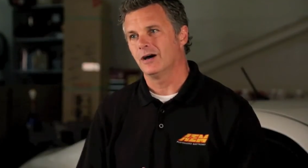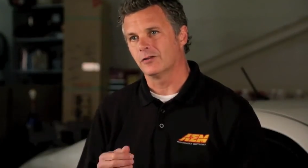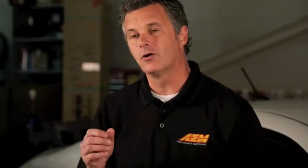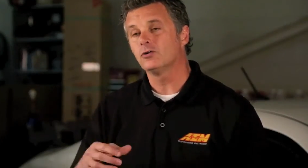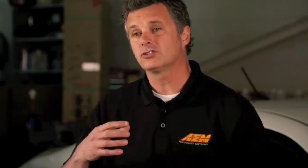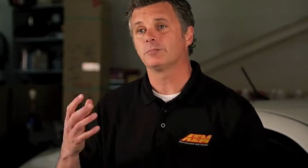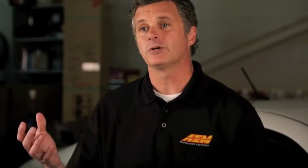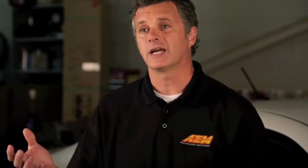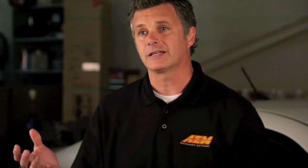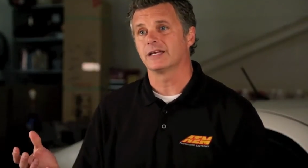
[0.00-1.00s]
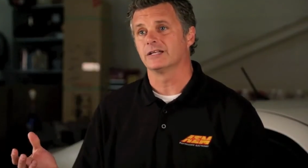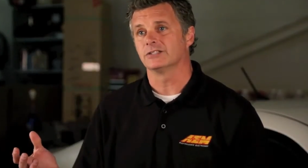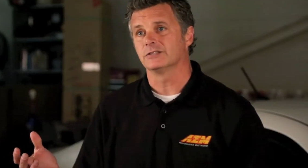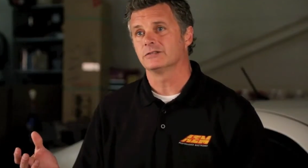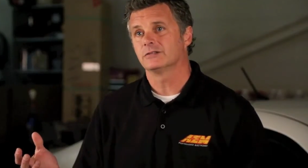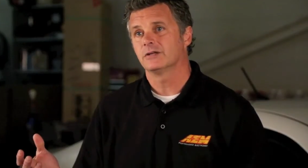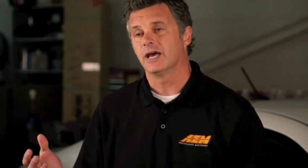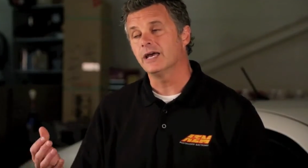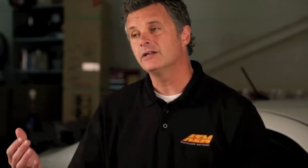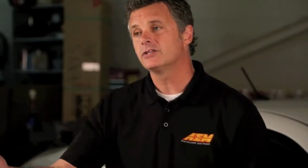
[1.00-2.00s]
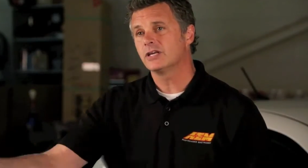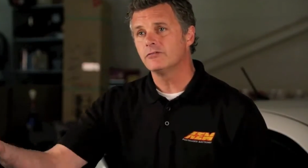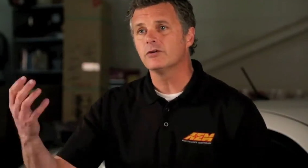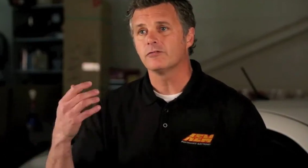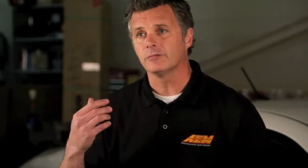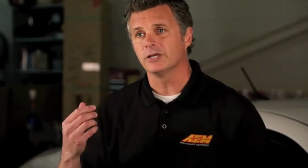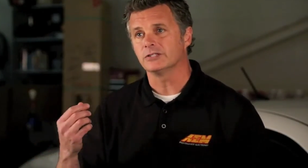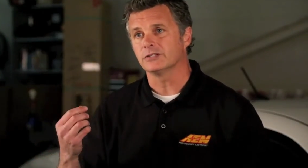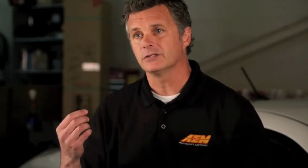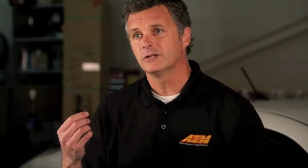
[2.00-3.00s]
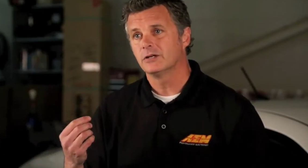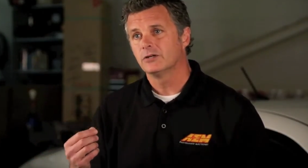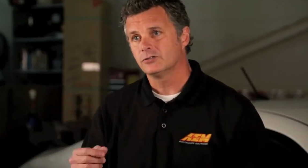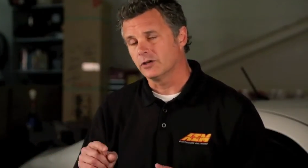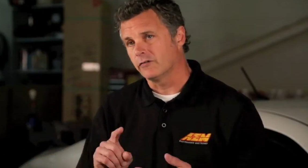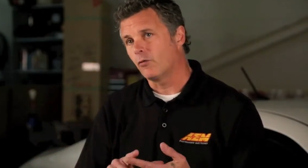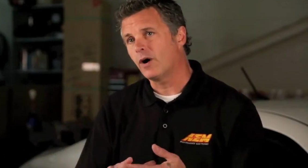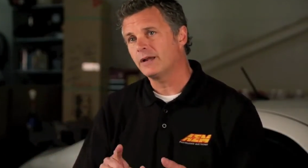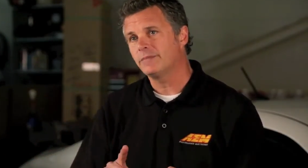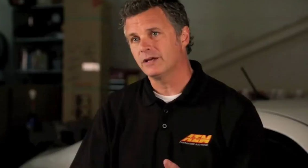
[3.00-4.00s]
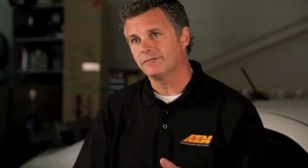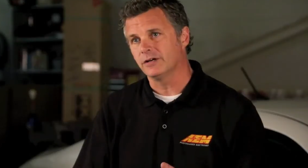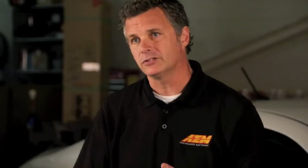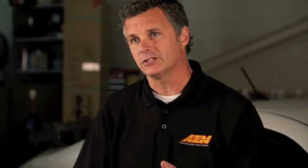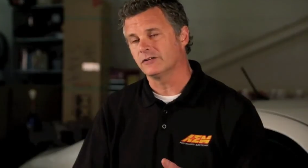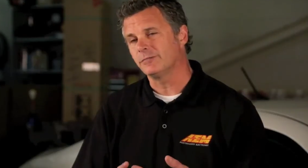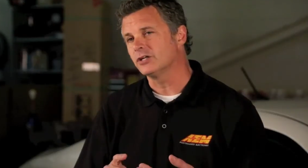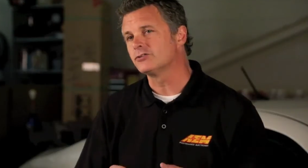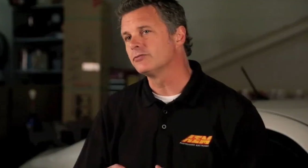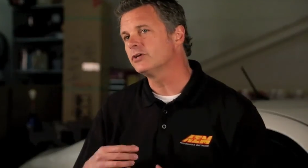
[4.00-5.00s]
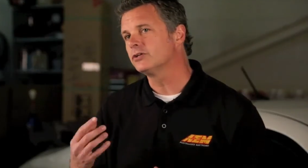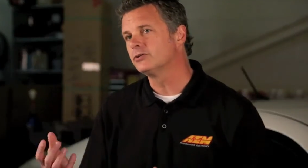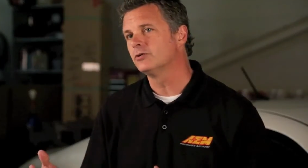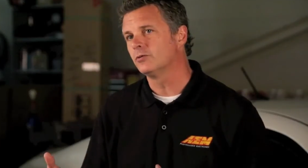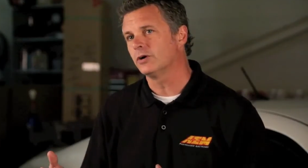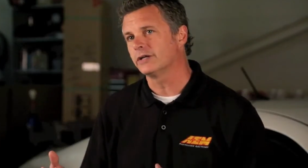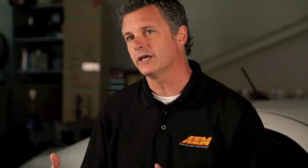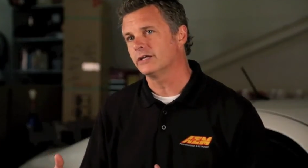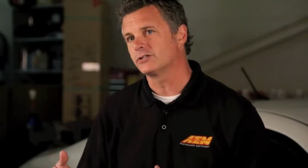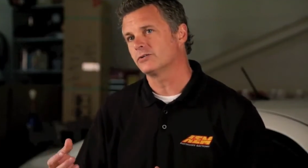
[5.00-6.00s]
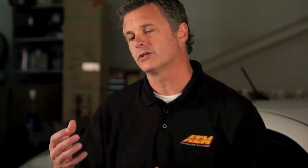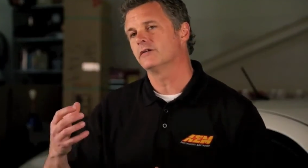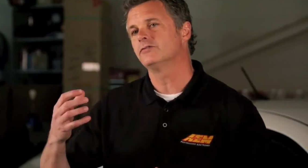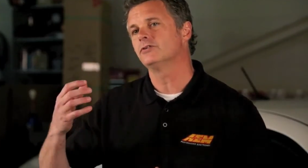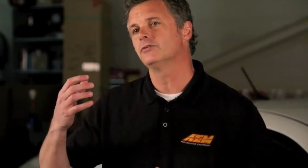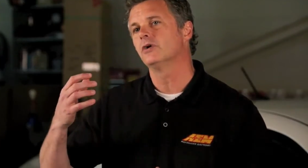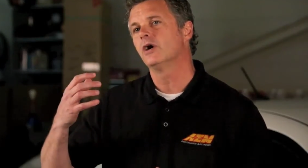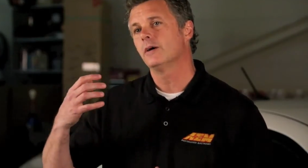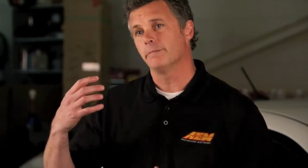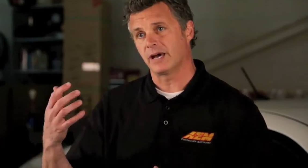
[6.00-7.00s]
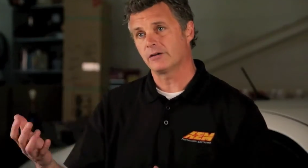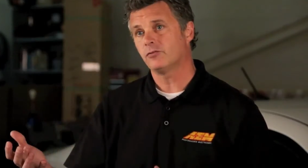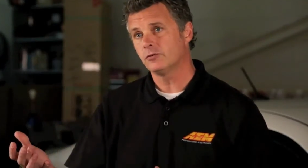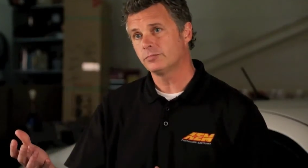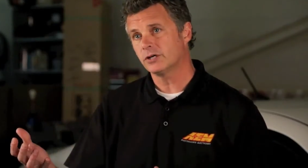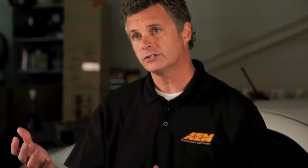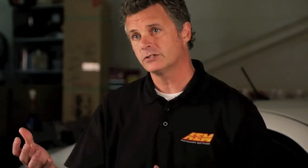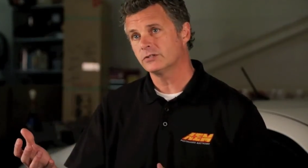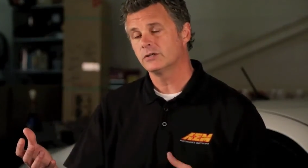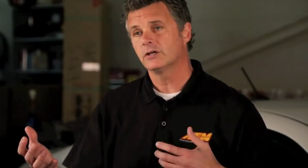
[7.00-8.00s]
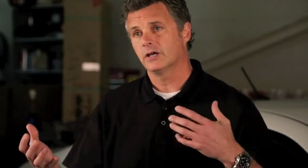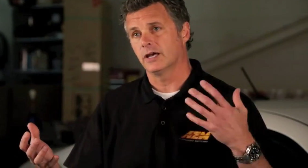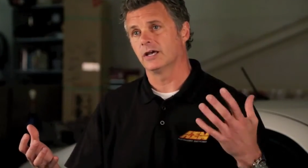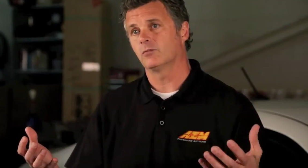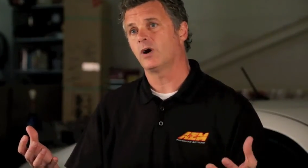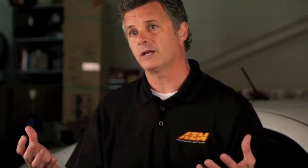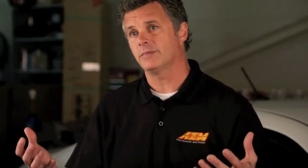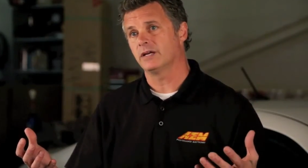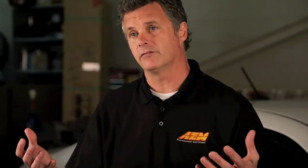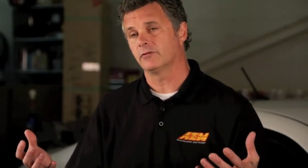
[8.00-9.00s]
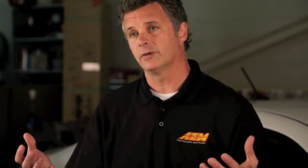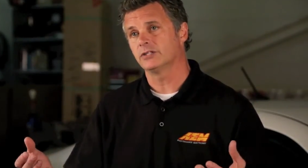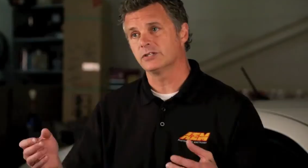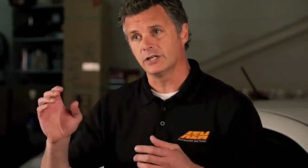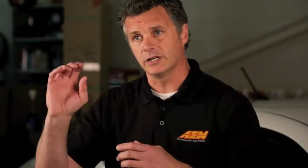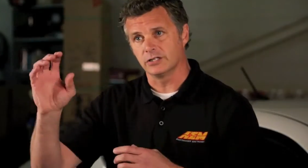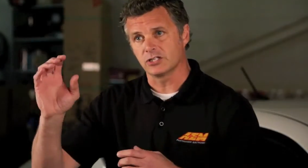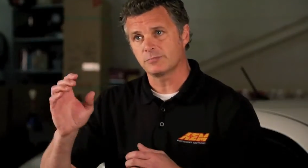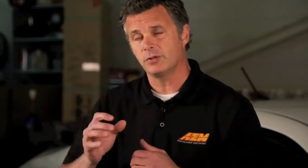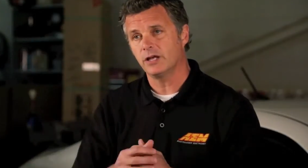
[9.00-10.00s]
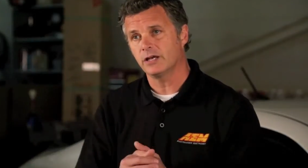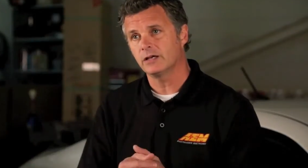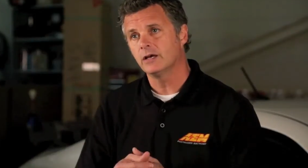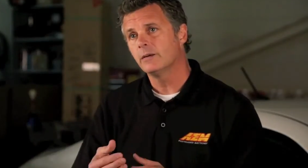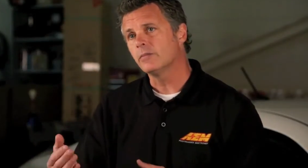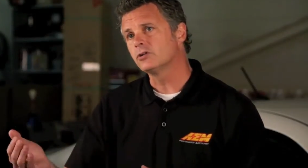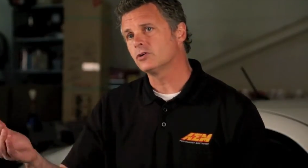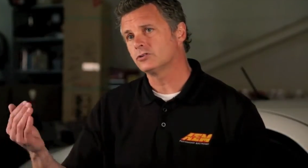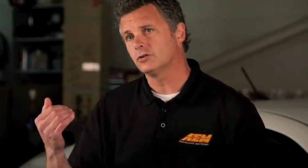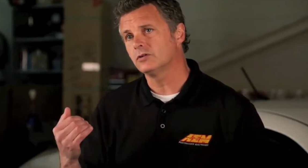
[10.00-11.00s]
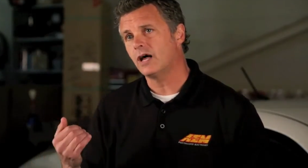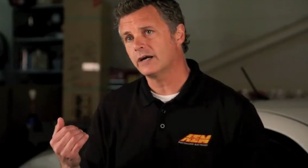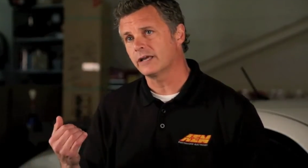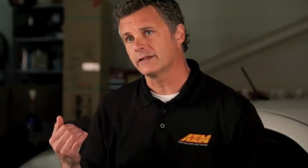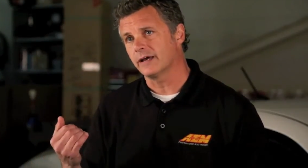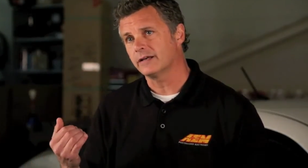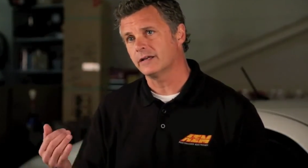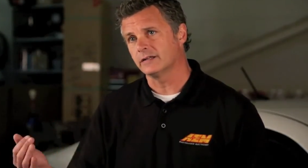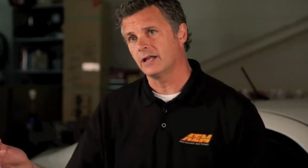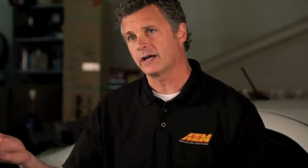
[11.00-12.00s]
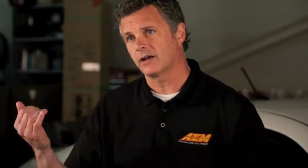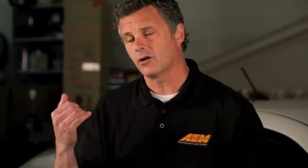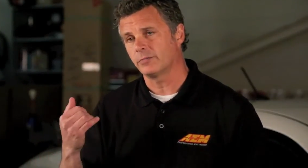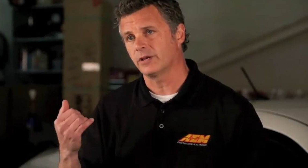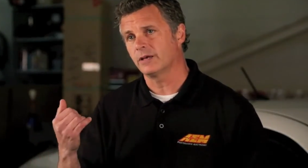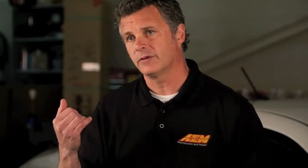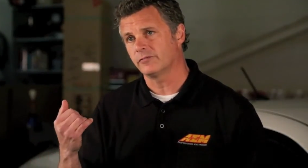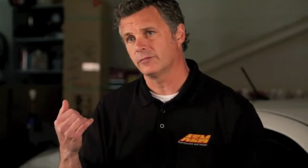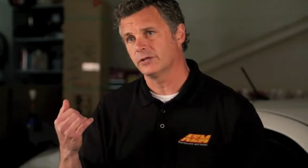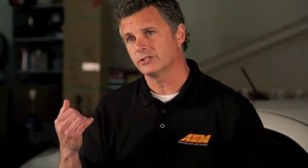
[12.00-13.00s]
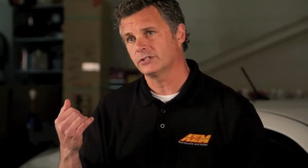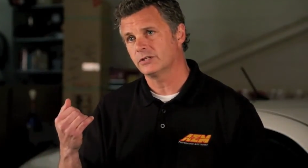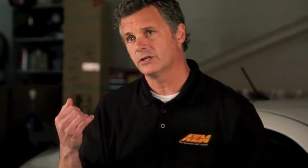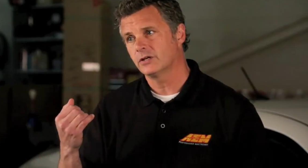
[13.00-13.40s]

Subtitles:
The goal is to protect the engine and to give you information. So you have a wideband failsafe, but it's really a 2-in-1 gauge, so it gives you manifold pressure and wideband information in a display, but it's also logging that and logging RPM information.